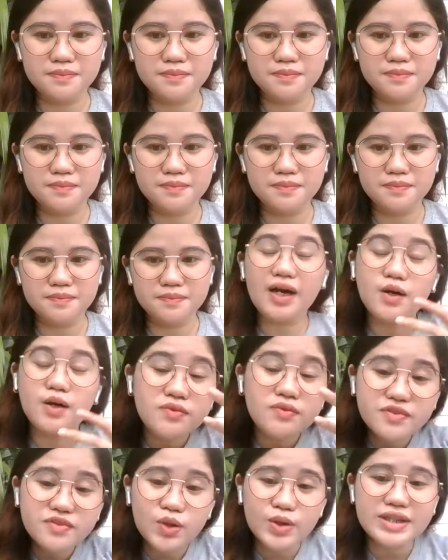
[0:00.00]

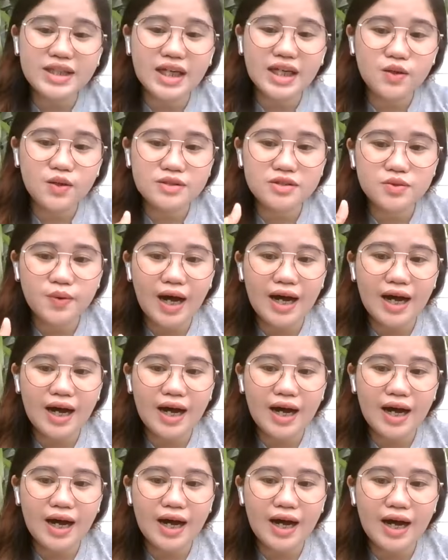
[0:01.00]
of course I also
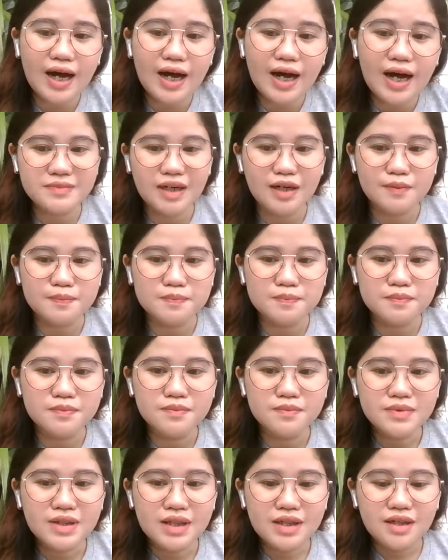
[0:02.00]
asked them
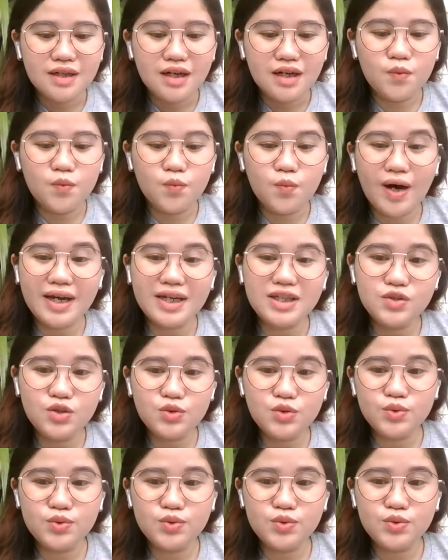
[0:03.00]
why
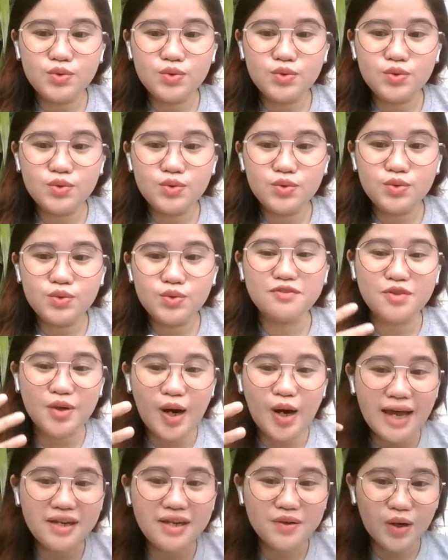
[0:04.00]
do for
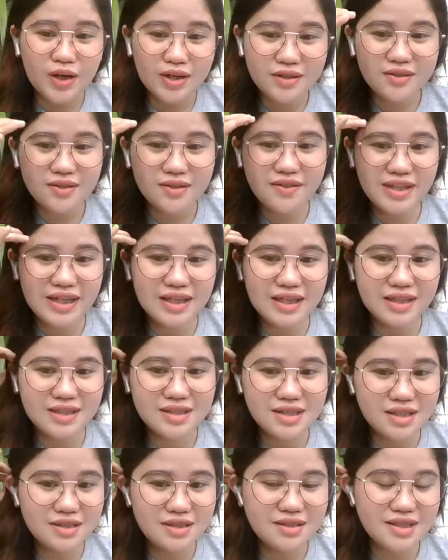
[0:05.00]
higher order thinking
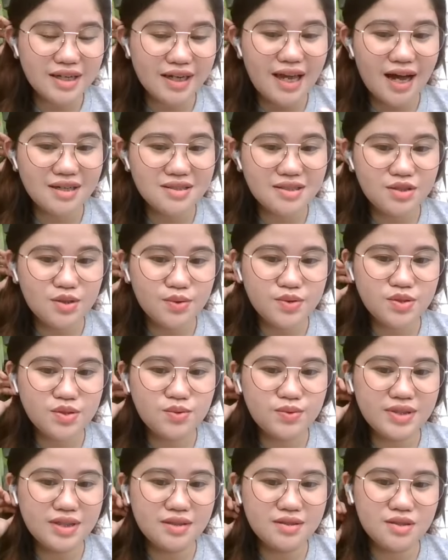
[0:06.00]
skills I asked those
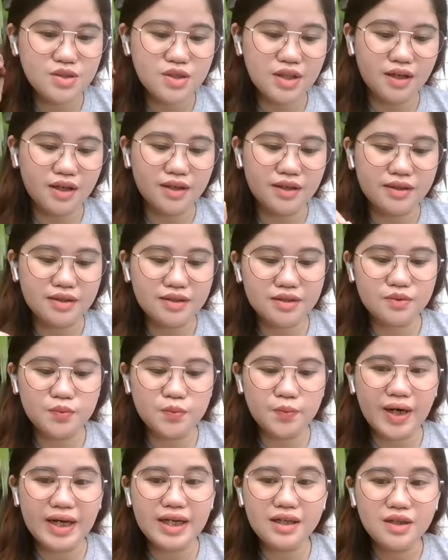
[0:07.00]
students
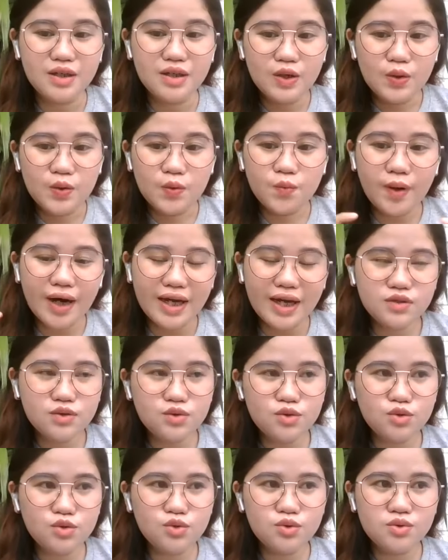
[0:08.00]
why
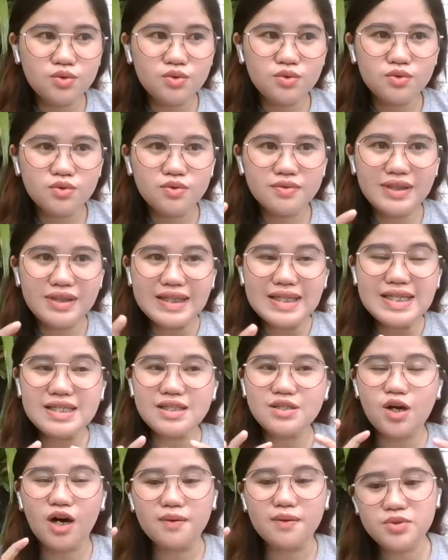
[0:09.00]
do
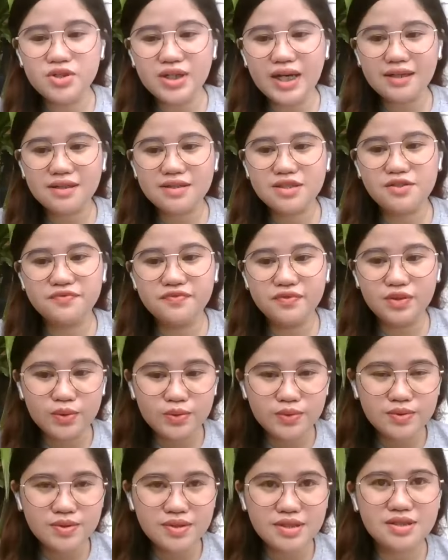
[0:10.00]
these objects float?
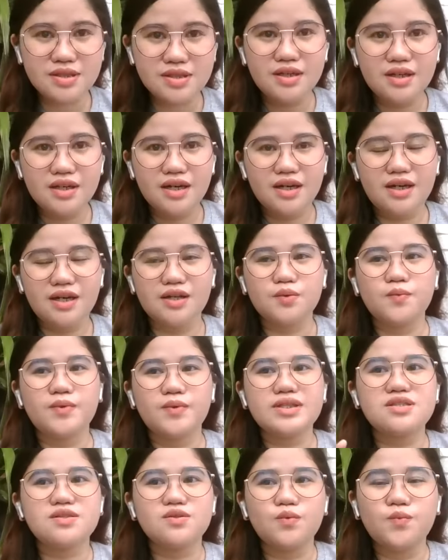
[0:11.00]

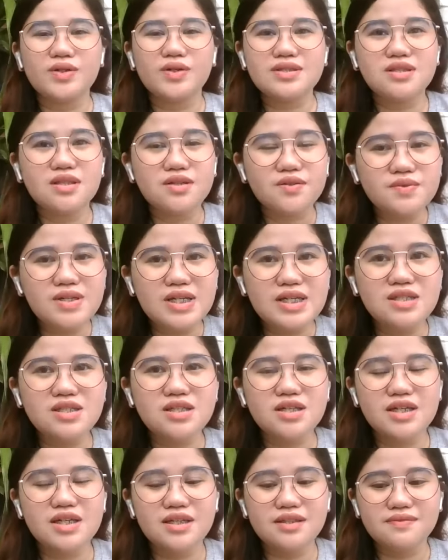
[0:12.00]
What's the
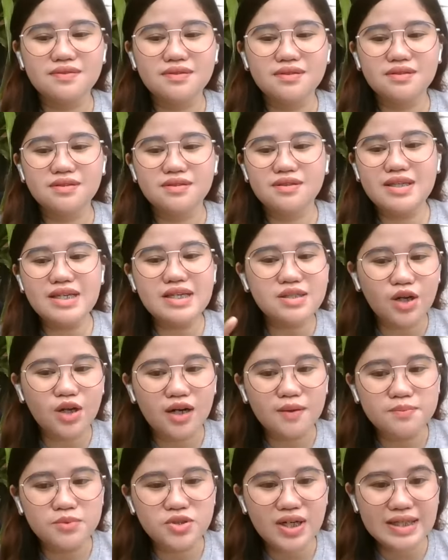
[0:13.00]
reason these
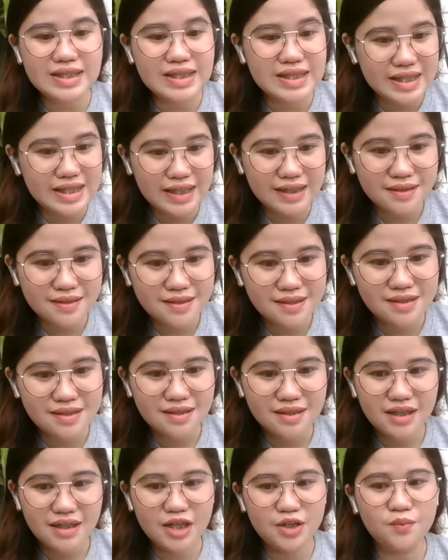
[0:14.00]
objects sink
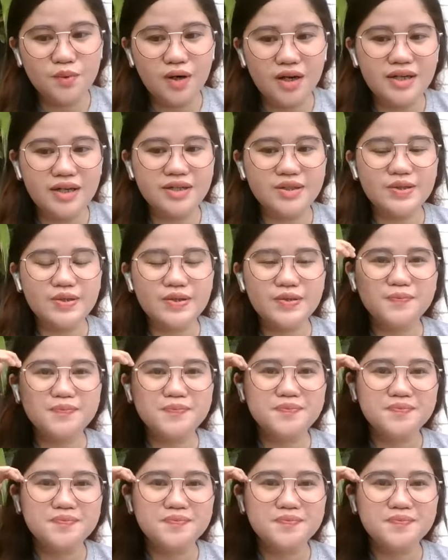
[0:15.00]
in water?